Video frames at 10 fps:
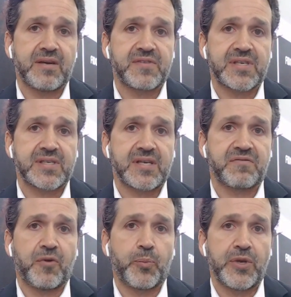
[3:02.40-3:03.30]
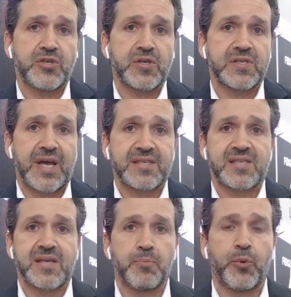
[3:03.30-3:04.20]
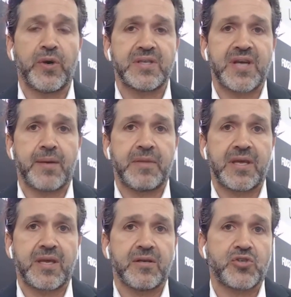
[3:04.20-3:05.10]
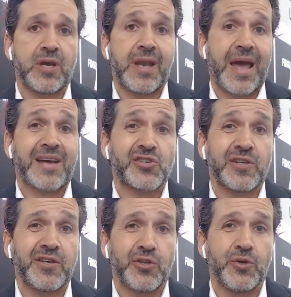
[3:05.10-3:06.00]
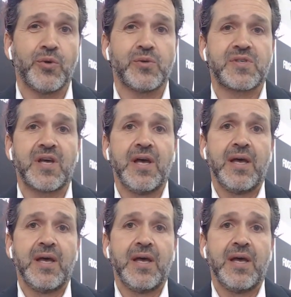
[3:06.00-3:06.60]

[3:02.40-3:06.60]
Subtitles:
of successful breaches at some point in time in the kill chain actually use